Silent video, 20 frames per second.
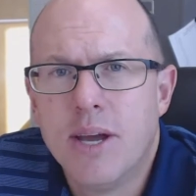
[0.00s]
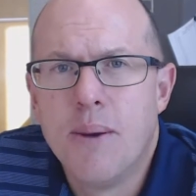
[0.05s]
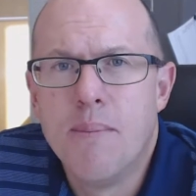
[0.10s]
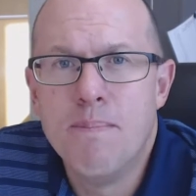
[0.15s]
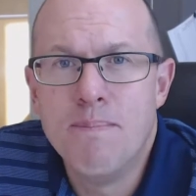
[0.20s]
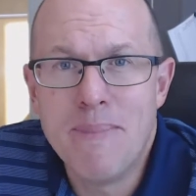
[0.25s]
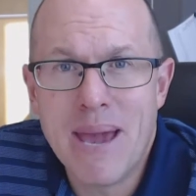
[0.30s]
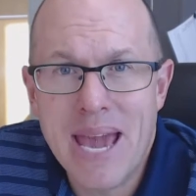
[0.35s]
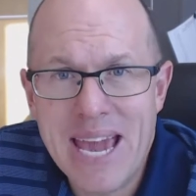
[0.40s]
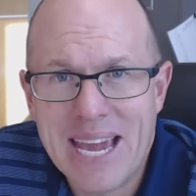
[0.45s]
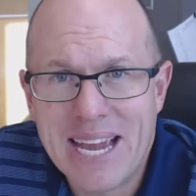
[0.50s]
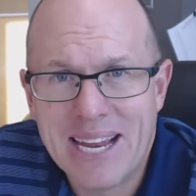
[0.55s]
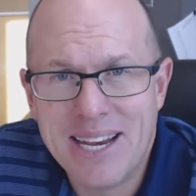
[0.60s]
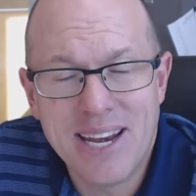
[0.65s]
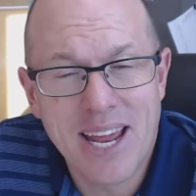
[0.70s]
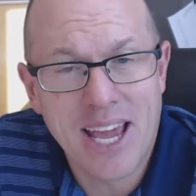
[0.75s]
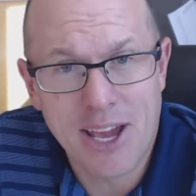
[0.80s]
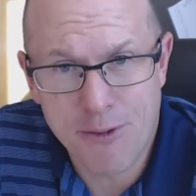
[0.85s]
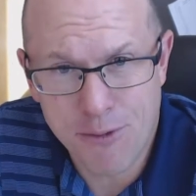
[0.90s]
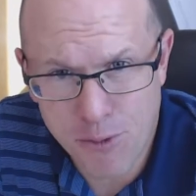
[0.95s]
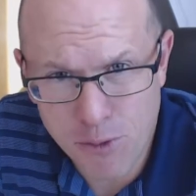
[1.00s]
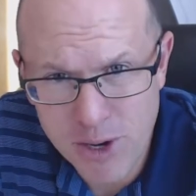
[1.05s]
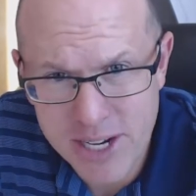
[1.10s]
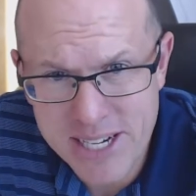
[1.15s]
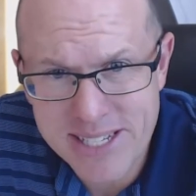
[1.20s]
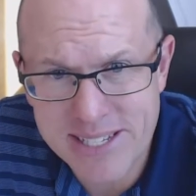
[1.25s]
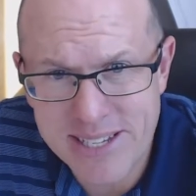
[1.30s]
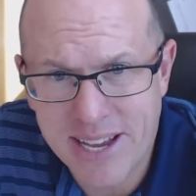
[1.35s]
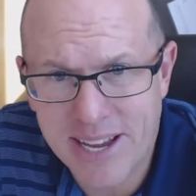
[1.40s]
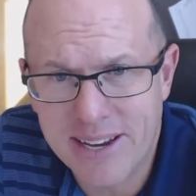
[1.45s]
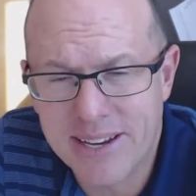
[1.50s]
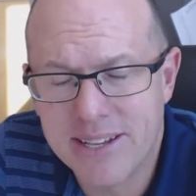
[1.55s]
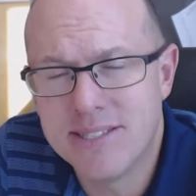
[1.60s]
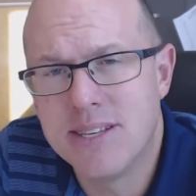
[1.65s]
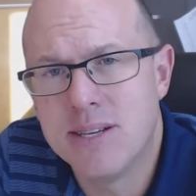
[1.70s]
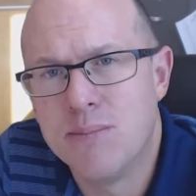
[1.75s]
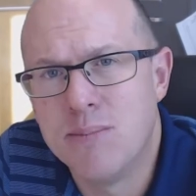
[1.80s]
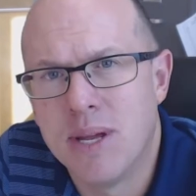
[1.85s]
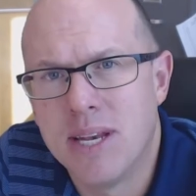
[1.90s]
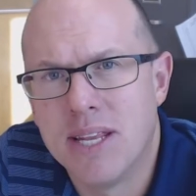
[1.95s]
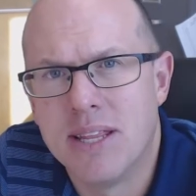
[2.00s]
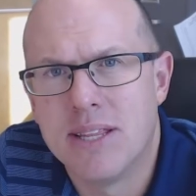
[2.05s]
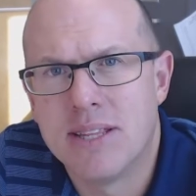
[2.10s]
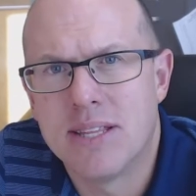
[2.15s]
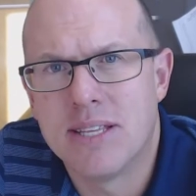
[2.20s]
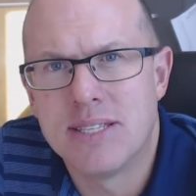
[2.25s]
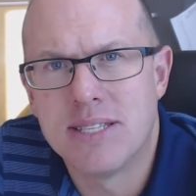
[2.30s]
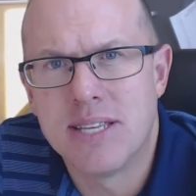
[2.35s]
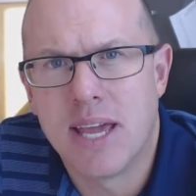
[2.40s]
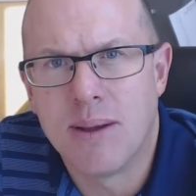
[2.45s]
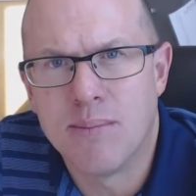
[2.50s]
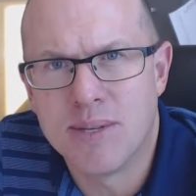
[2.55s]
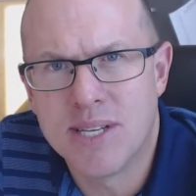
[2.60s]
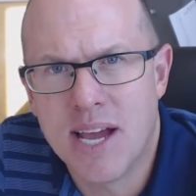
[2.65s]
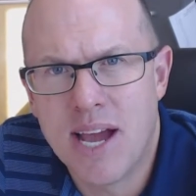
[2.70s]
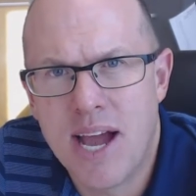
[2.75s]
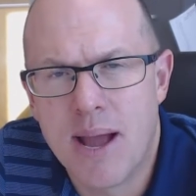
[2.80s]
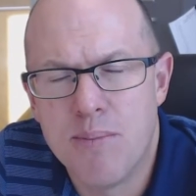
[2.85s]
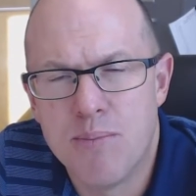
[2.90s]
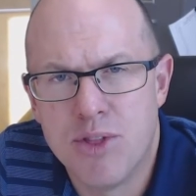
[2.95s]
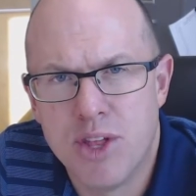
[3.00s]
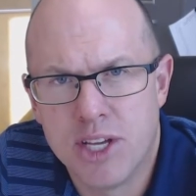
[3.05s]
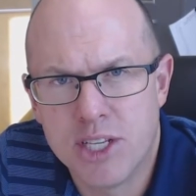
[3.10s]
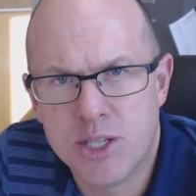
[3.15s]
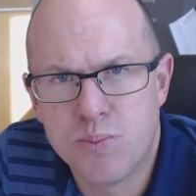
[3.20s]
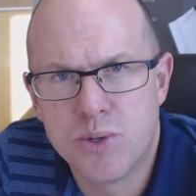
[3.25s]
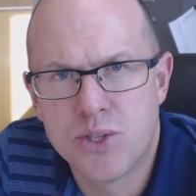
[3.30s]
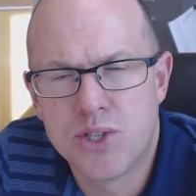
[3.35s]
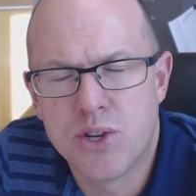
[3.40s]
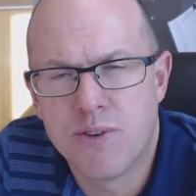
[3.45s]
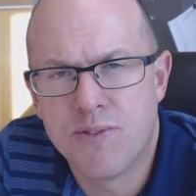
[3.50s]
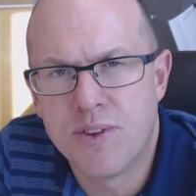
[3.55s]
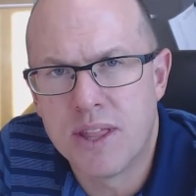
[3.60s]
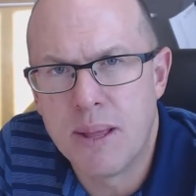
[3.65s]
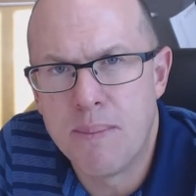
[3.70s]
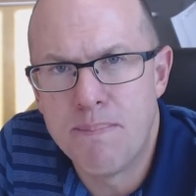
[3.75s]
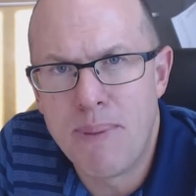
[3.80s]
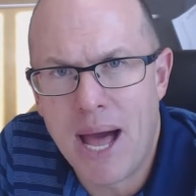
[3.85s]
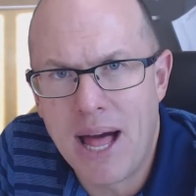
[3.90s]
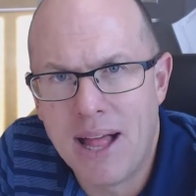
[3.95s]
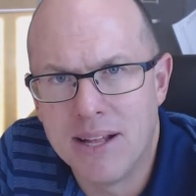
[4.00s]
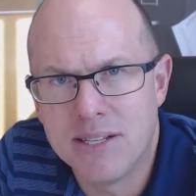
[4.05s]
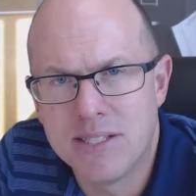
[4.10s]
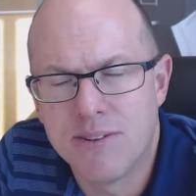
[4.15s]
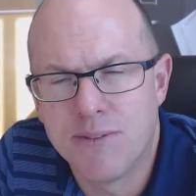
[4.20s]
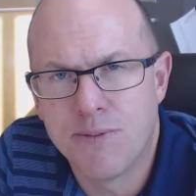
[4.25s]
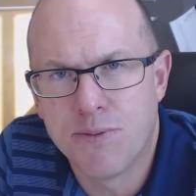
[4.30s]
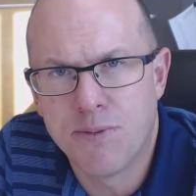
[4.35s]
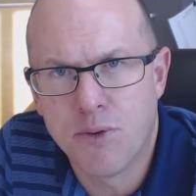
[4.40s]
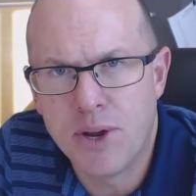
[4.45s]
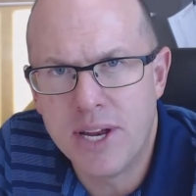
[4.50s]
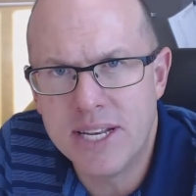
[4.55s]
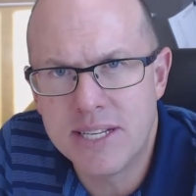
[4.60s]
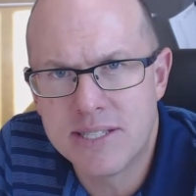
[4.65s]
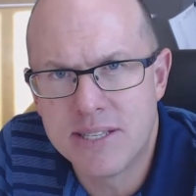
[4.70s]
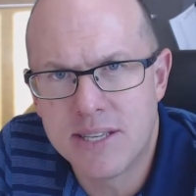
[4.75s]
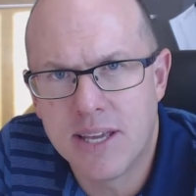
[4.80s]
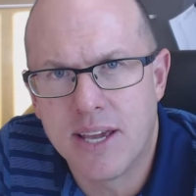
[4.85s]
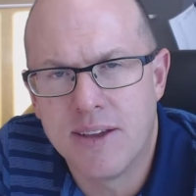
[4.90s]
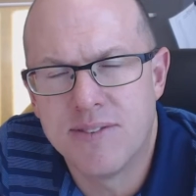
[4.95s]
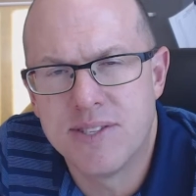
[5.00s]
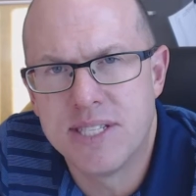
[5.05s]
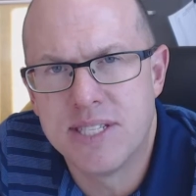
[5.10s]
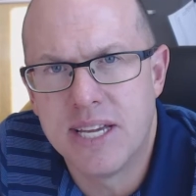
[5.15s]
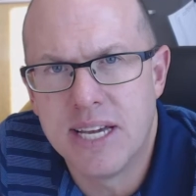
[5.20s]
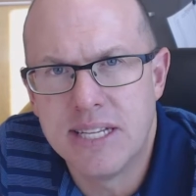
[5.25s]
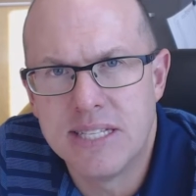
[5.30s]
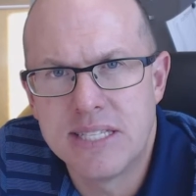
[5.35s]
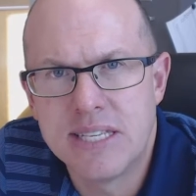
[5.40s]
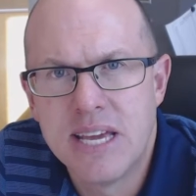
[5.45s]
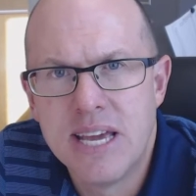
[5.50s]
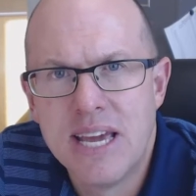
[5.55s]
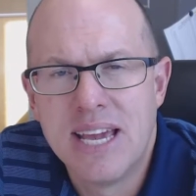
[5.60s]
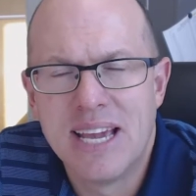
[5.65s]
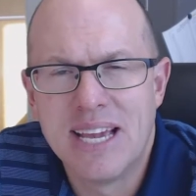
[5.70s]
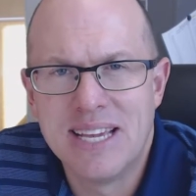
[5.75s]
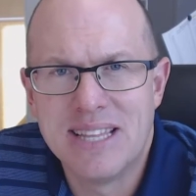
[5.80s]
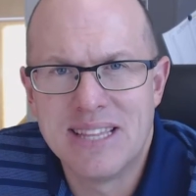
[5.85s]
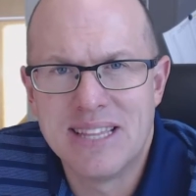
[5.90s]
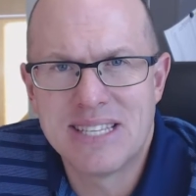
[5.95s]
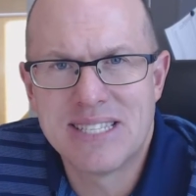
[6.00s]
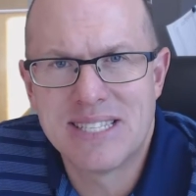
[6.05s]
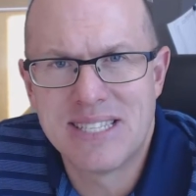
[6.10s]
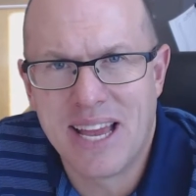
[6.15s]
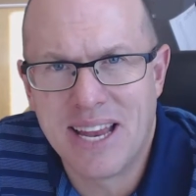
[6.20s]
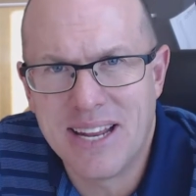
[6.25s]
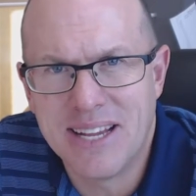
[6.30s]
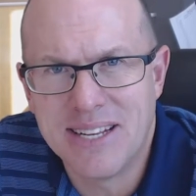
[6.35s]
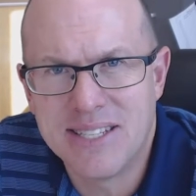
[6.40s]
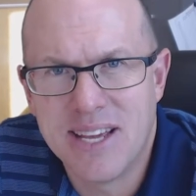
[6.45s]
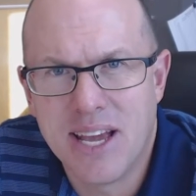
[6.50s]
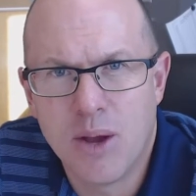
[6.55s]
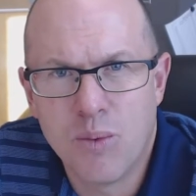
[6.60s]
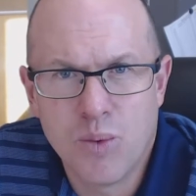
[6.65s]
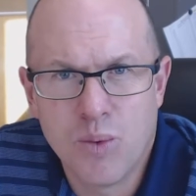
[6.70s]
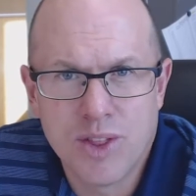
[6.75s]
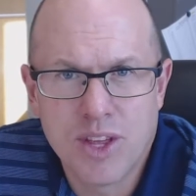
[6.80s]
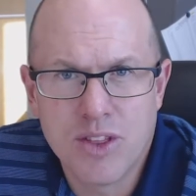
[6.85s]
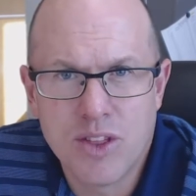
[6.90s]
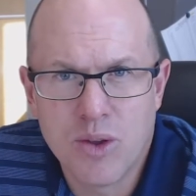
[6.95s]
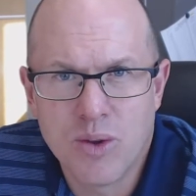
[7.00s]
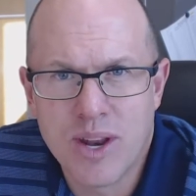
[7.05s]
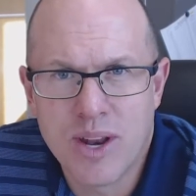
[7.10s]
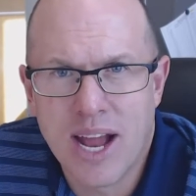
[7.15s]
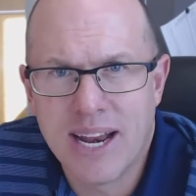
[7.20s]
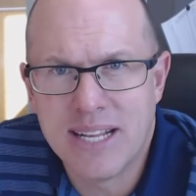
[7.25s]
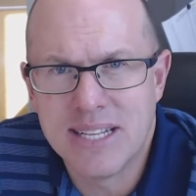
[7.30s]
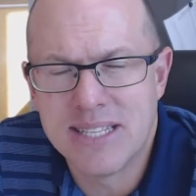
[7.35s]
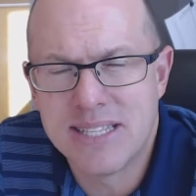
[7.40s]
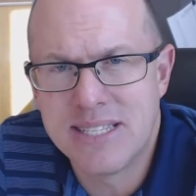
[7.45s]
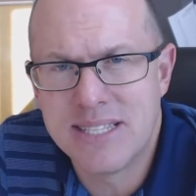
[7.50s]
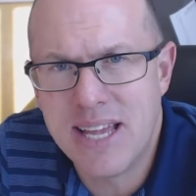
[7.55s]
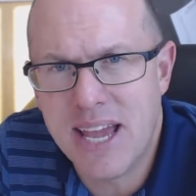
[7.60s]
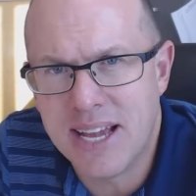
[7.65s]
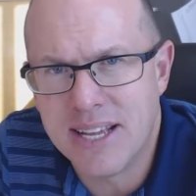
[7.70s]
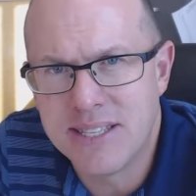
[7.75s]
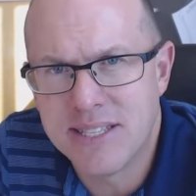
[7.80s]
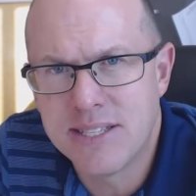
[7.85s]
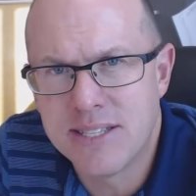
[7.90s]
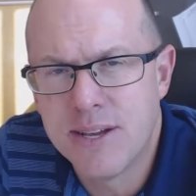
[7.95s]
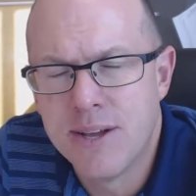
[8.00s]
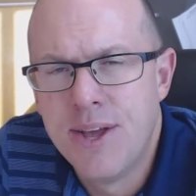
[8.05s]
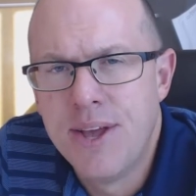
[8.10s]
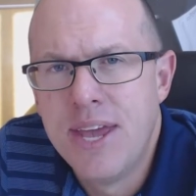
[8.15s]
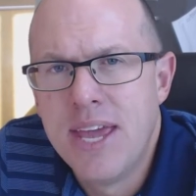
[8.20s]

Maine, a free state, is admitted at the same time, thus preserving the balance of free to slave states in the Senate and within the United States.